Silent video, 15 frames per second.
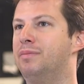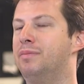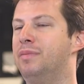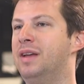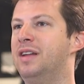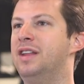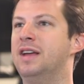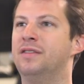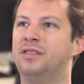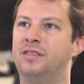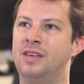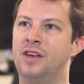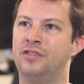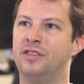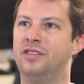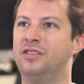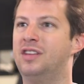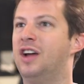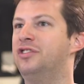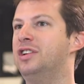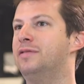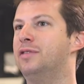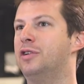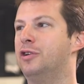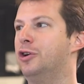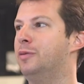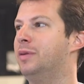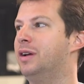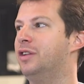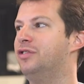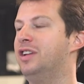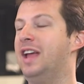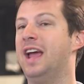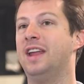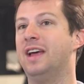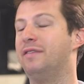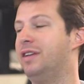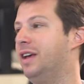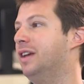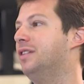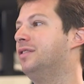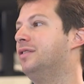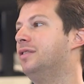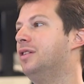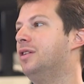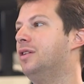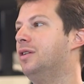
the idea of secession is touchy for her because she can't have kids,